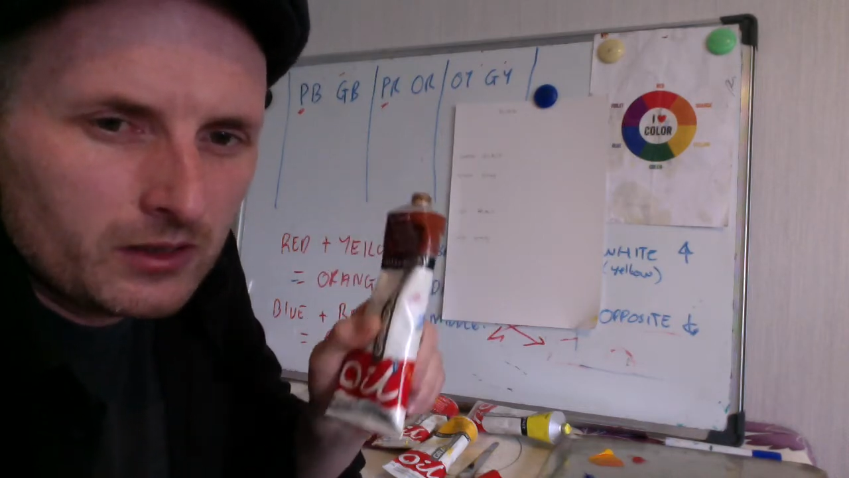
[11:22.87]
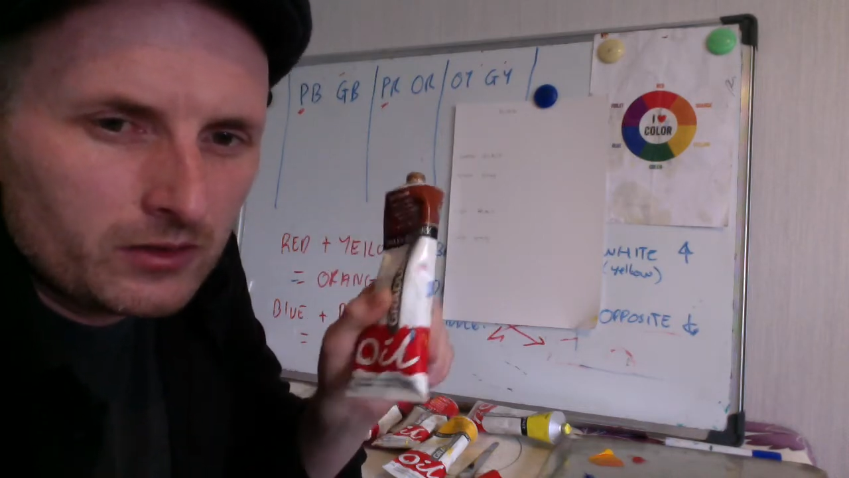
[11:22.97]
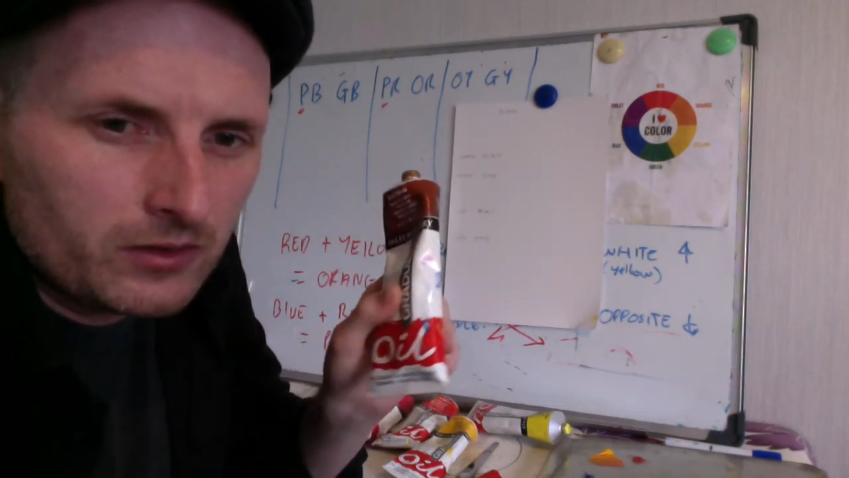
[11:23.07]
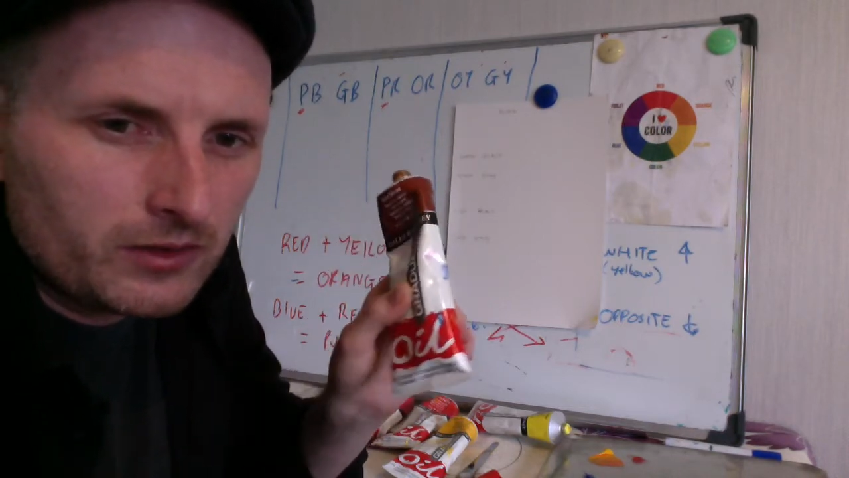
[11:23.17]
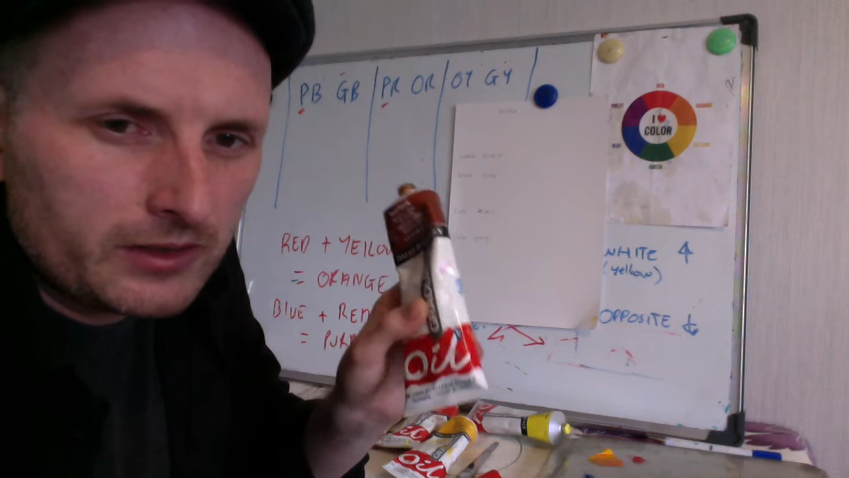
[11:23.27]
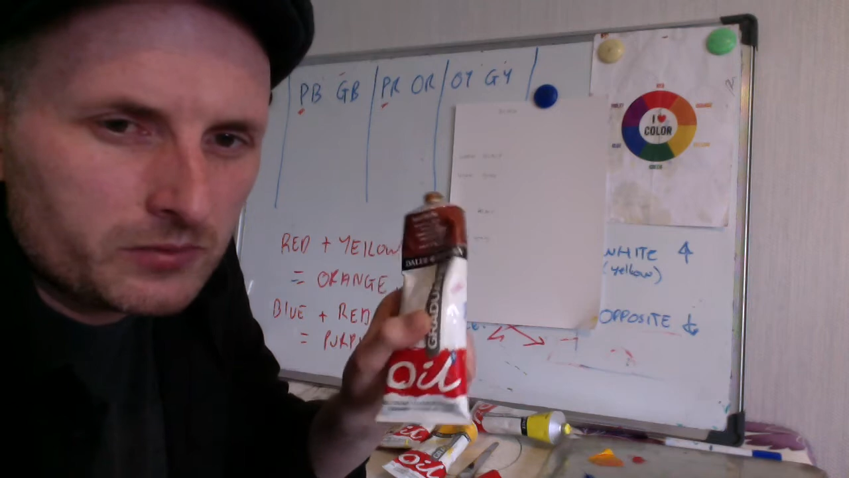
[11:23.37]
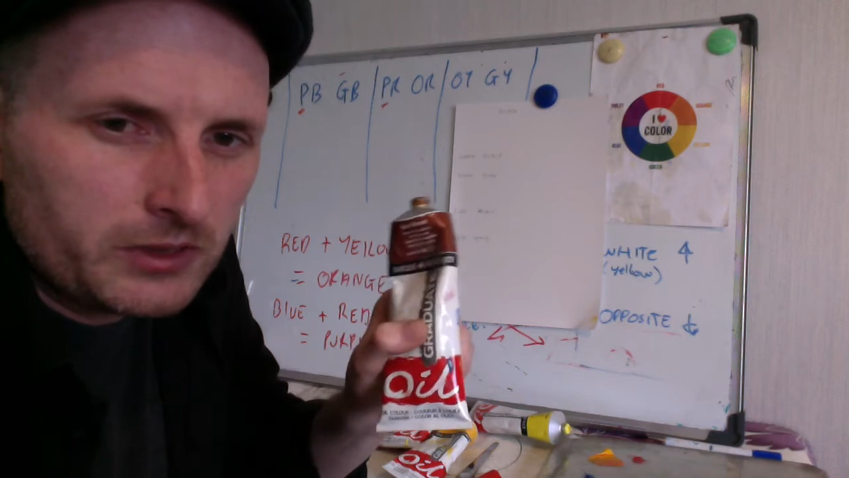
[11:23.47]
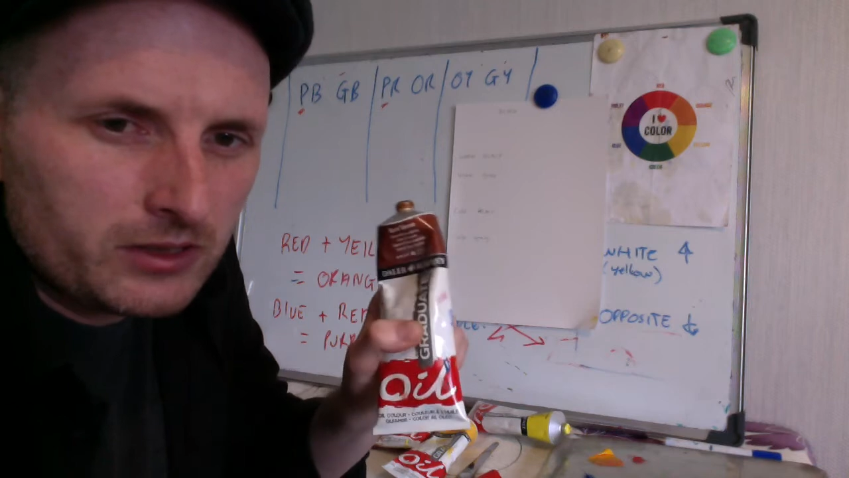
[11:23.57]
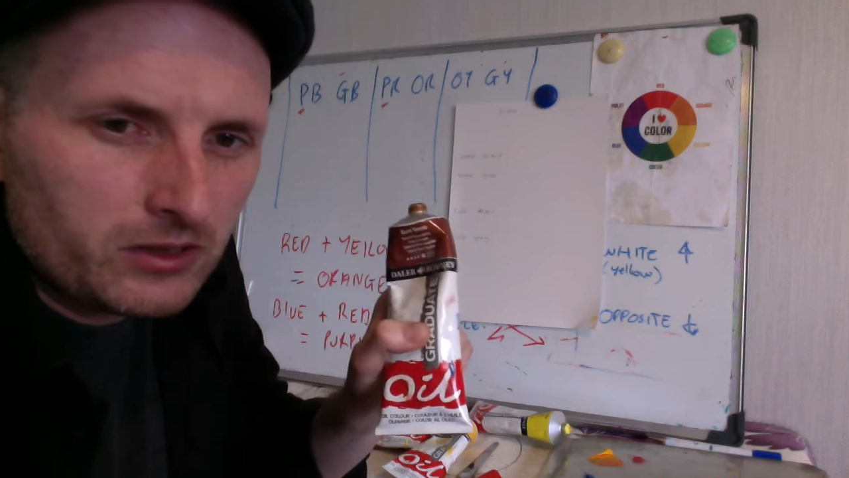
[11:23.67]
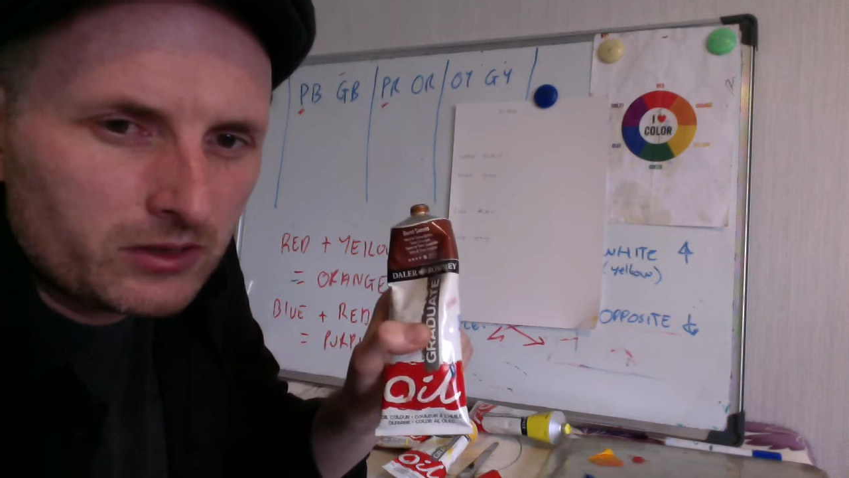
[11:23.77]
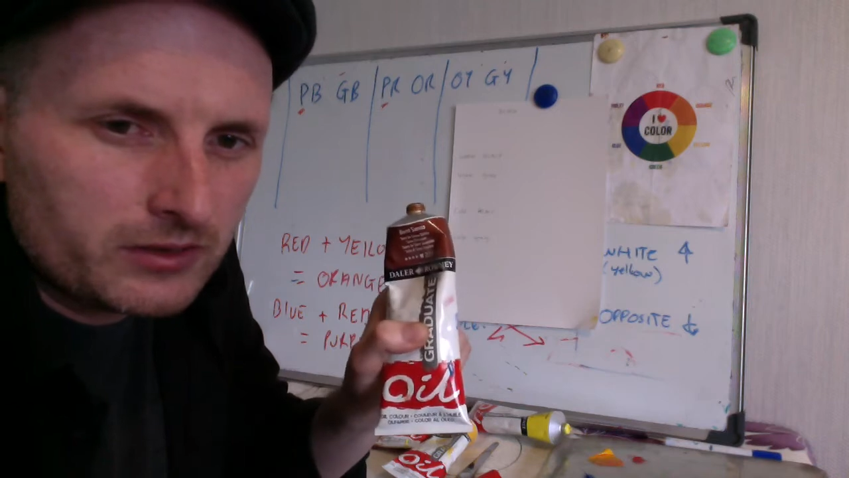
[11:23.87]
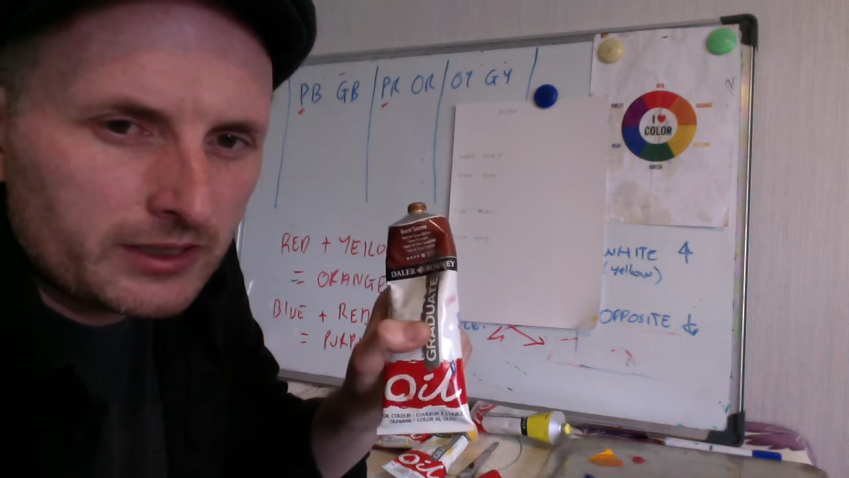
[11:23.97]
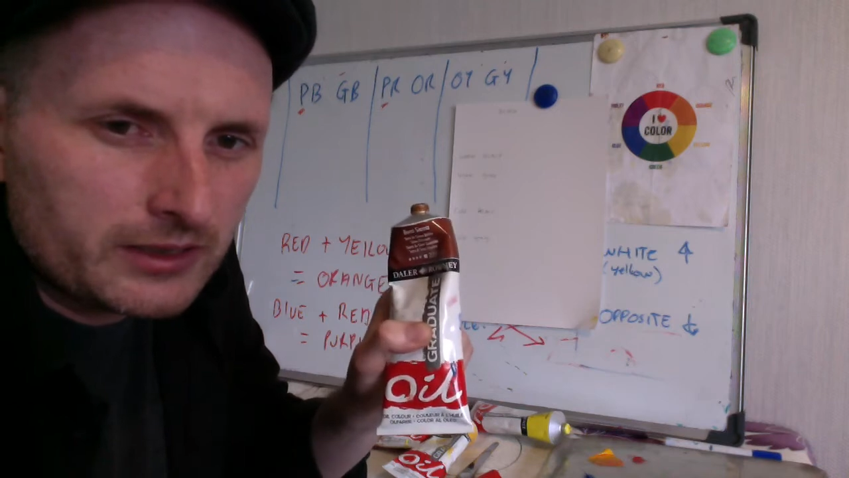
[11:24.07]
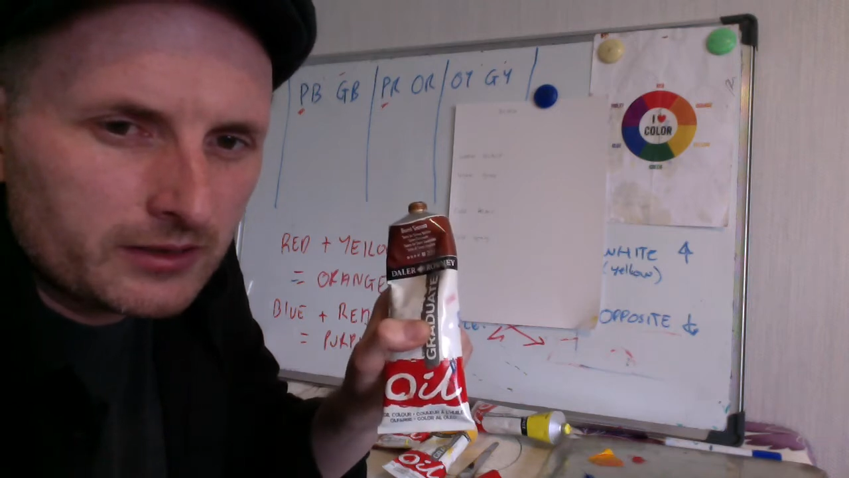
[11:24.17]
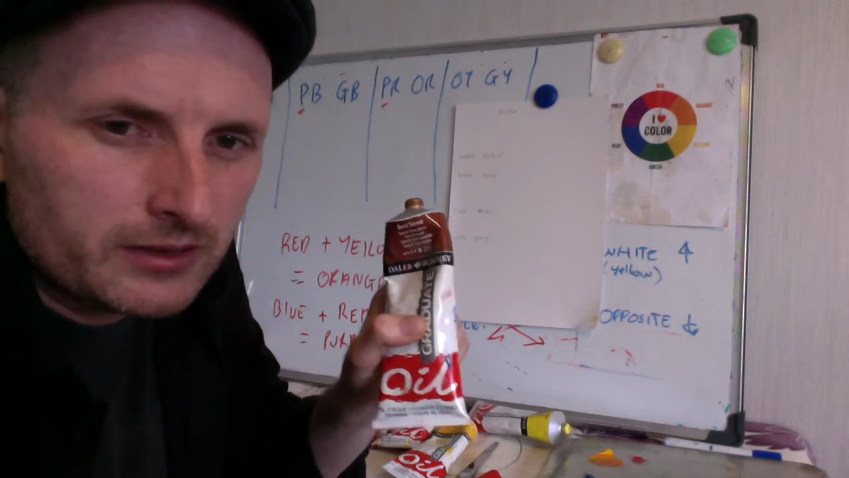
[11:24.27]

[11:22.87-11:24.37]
Now this wee colour here